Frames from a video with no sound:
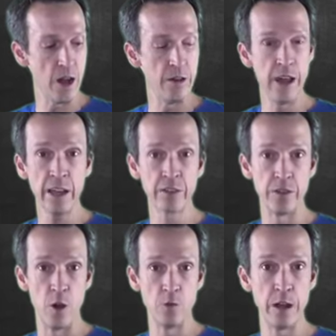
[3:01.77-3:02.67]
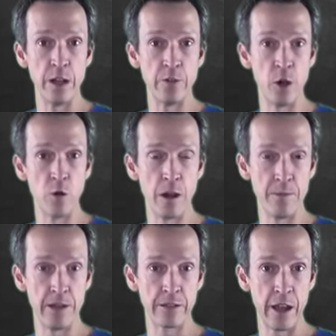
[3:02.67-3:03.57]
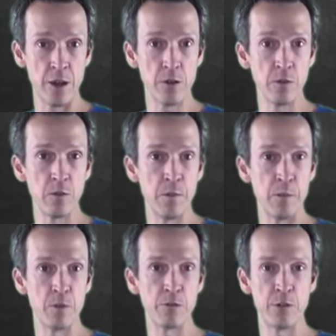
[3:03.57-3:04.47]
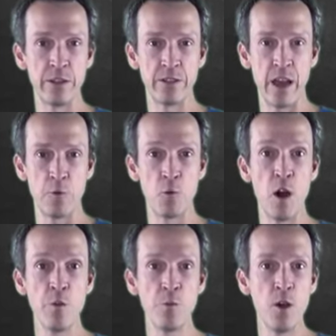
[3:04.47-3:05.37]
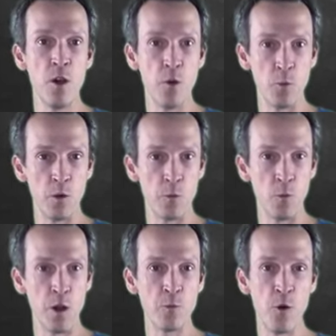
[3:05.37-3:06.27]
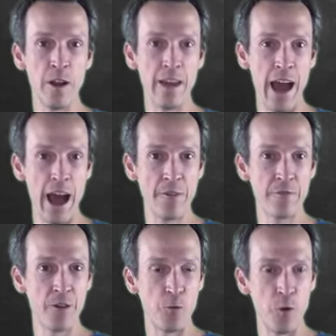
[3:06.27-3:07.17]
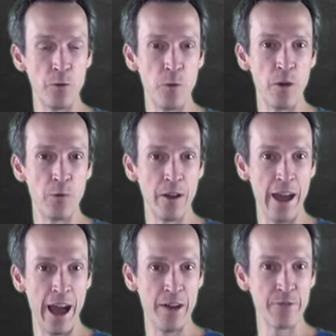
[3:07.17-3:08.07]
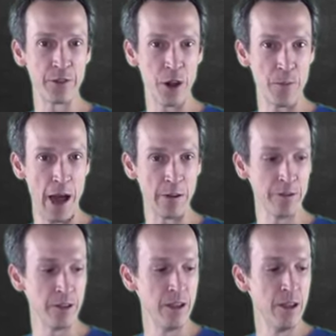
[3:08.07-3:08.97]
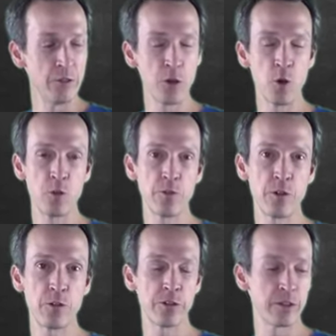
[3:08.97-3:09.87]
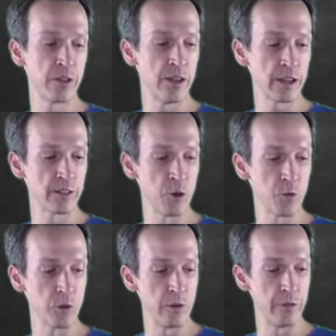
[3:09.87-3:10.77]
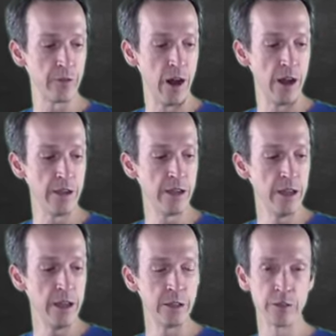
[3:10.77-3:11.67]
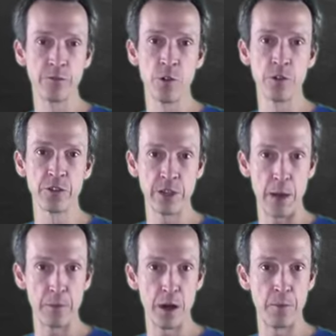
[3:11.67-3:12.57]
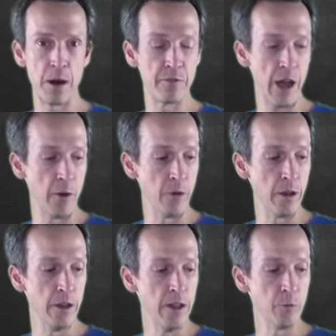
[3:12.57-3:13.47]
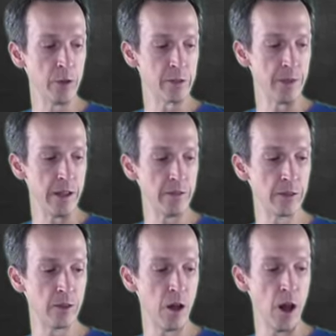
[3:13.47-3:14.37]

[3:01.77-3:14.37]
next note in a do-re-mi scale, remember if we say 1, 1, 1, half, 1, 1, 1, half is our pattern. So the next note we're going to find is a full step above that one, which means